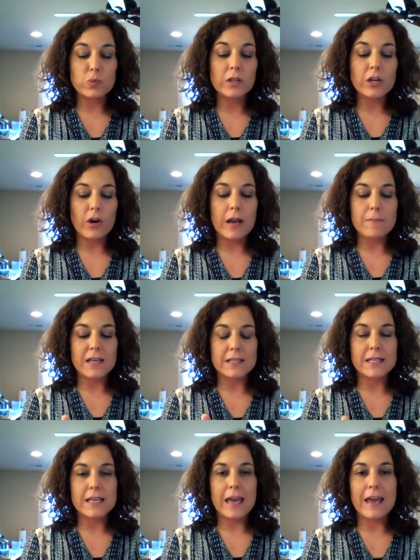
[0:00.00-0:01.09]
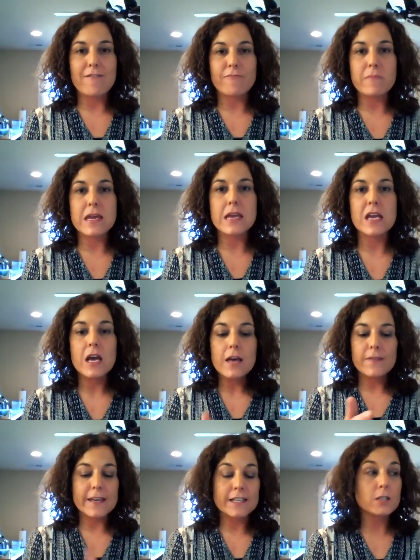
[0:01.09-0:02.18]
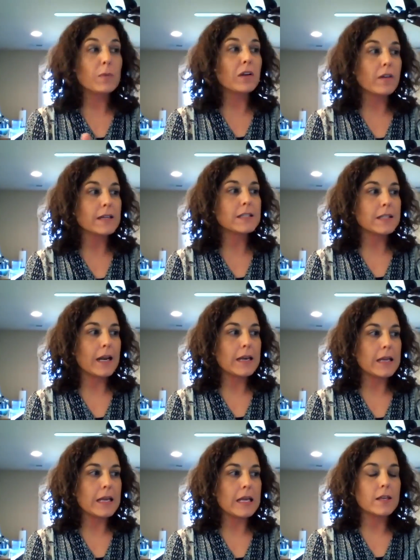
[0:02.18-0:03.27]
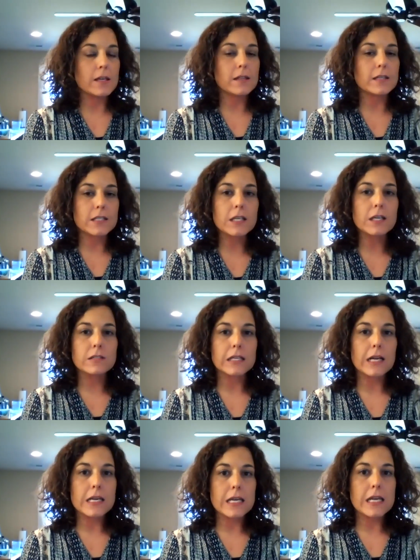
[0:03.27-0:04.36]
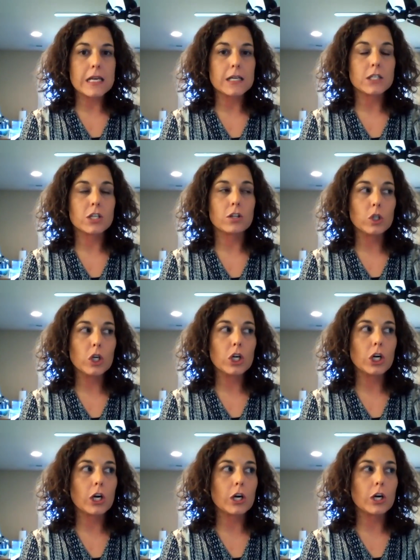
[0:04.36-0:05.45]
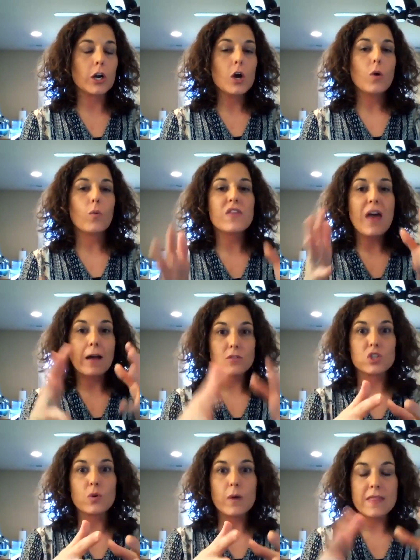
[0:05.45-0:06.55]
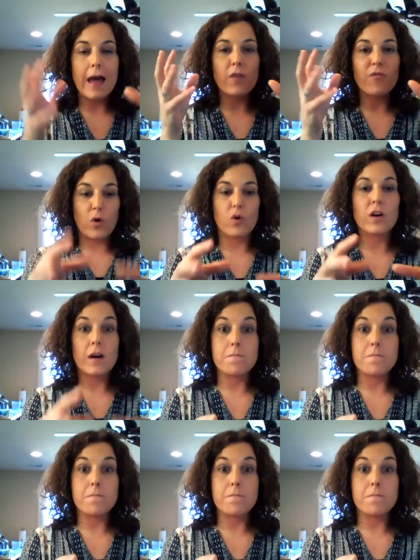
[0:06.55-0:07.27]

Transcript: was really great because it gave me the experience that I need, the skills that I needed to learn without doing that full